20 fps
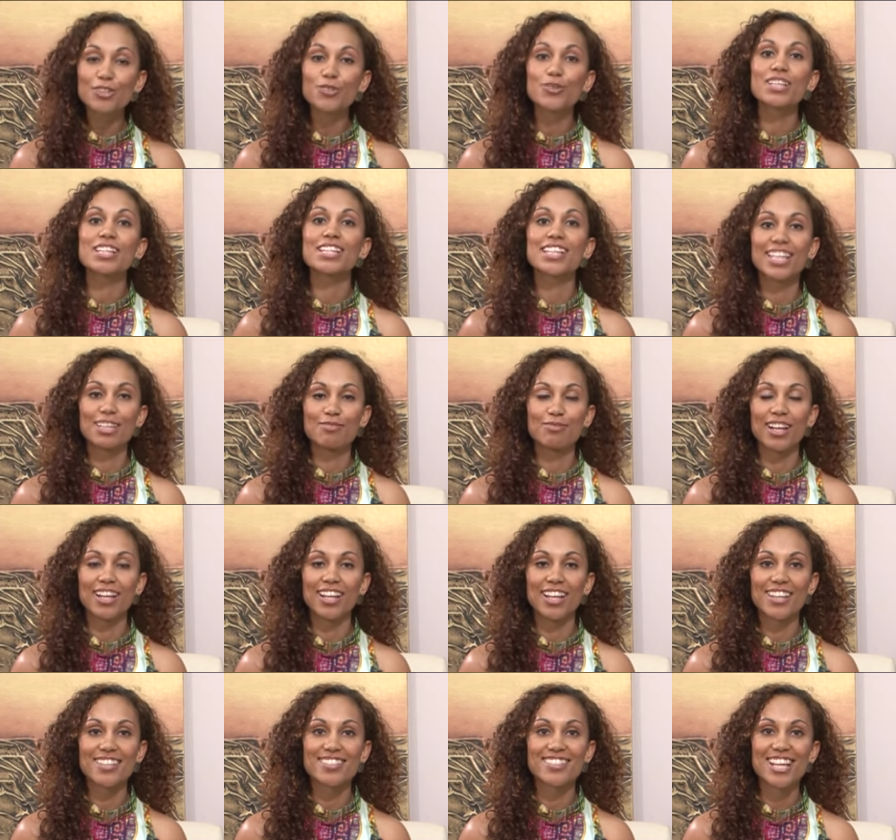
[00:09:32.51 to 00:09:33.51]
you can email
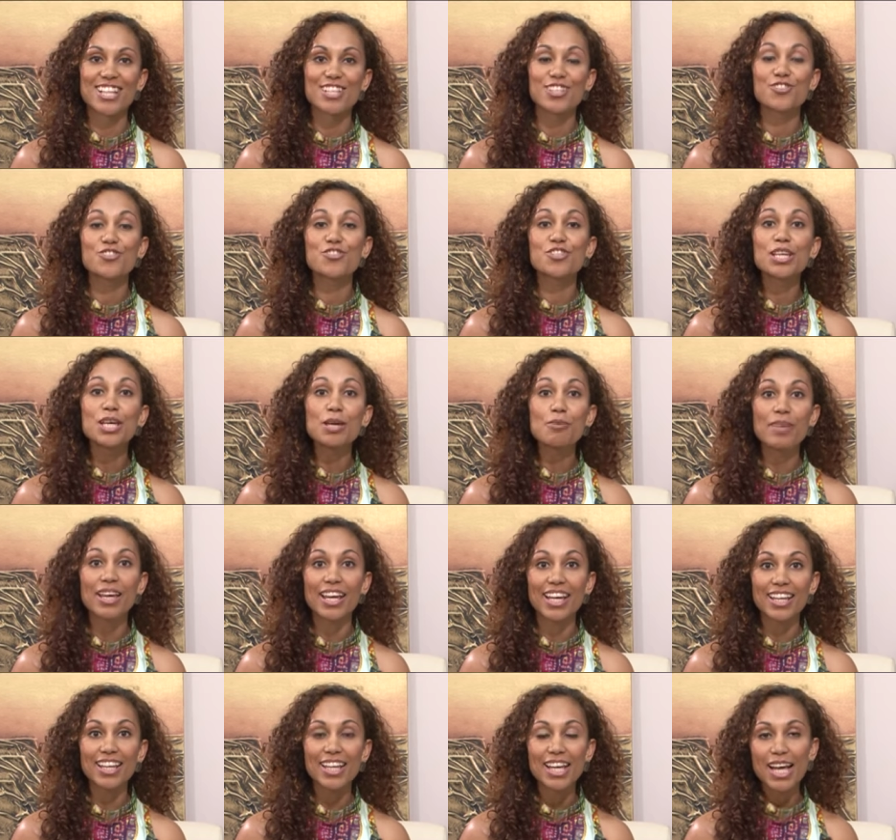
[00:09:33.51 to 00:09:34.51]
us at
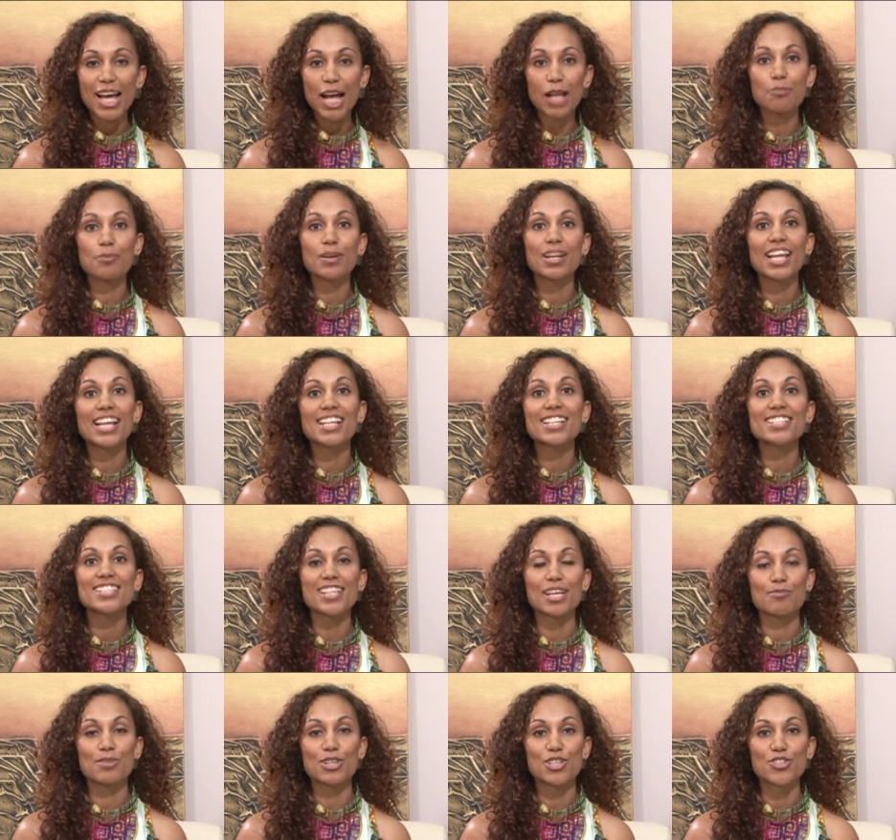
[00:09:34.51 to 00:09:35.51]

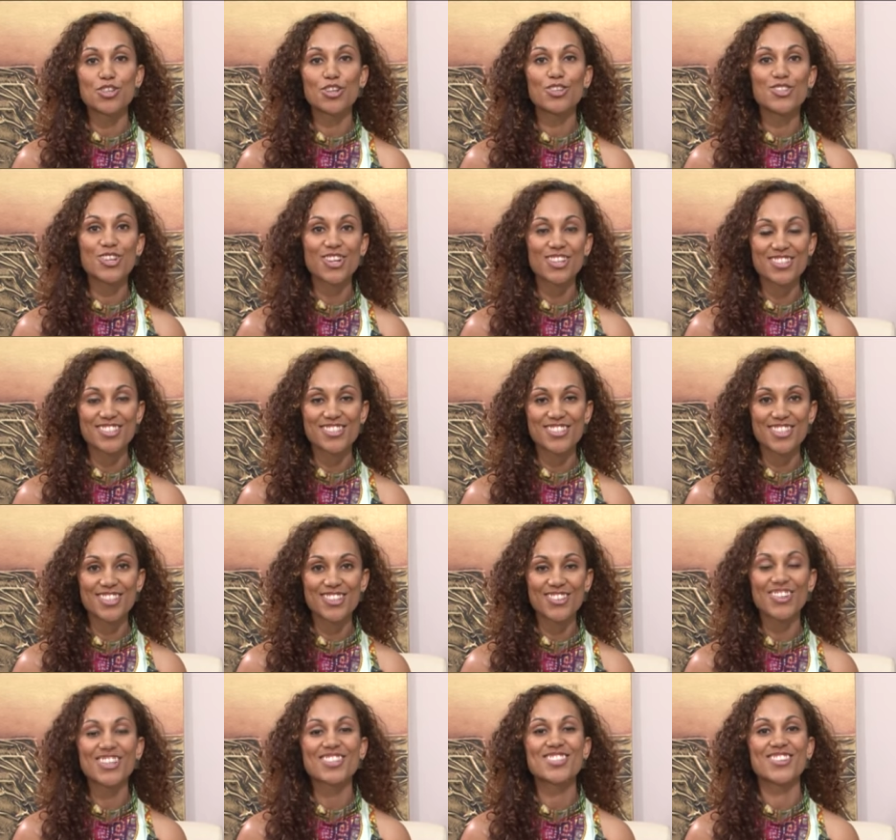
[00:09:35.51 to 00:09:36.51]

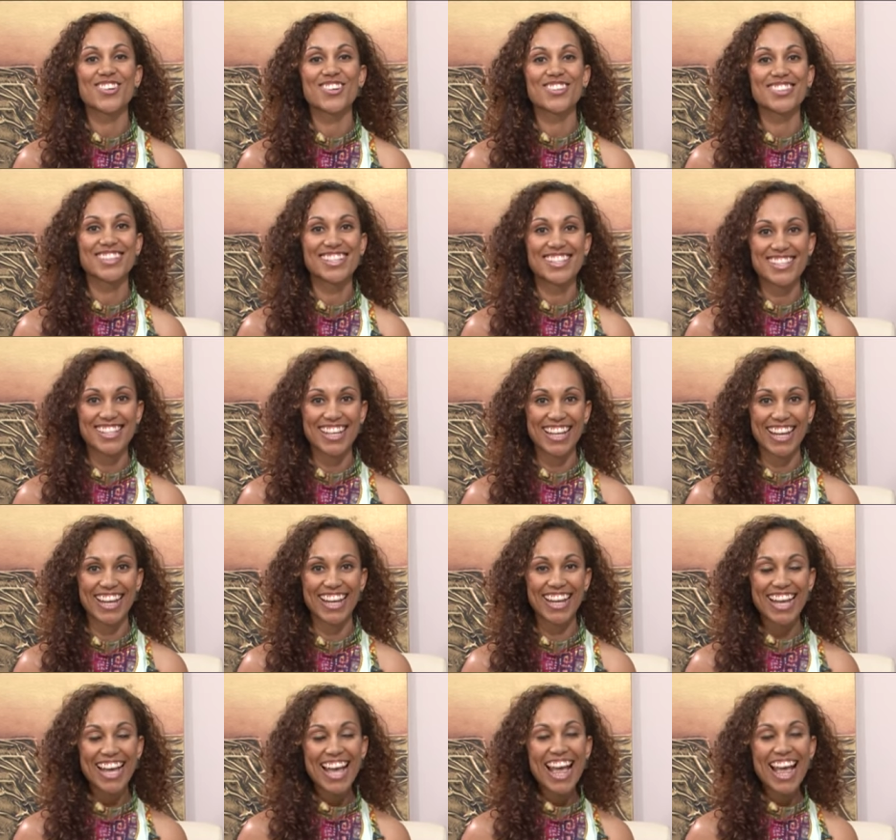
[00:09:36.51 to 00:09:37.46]
gma@planetimage.co.za.